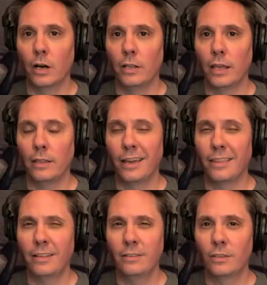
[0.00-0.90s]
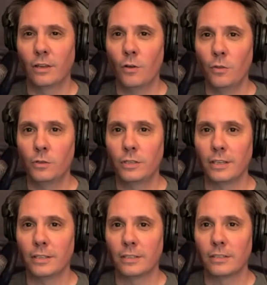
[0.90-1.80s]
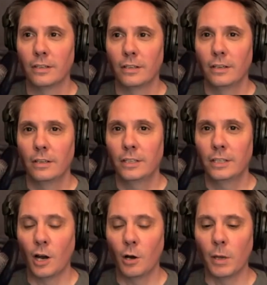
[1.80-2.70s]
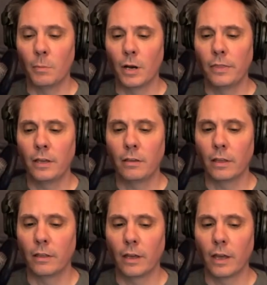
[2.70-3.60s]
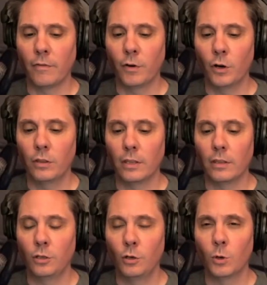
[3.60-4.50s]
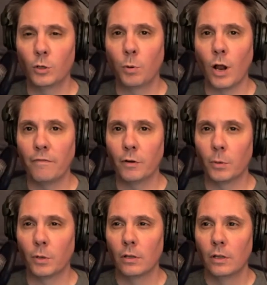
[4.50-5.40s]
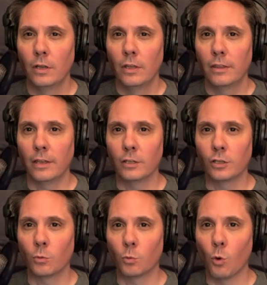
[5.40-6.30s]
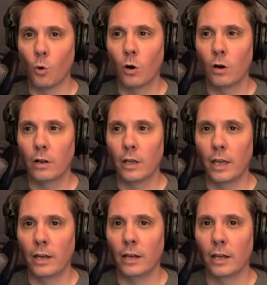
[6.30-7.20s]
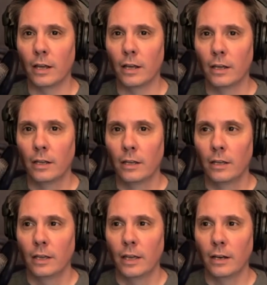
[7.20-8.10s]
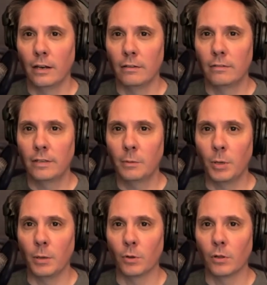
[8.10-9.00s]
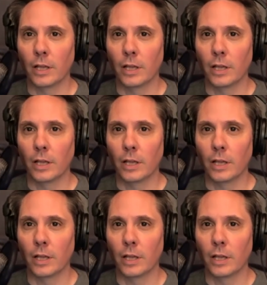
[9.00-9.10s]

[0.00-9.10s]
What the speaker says: And that, yeah, that's all those things scare me. I mean, I think I've heard that the two most profitable things are war and sick people.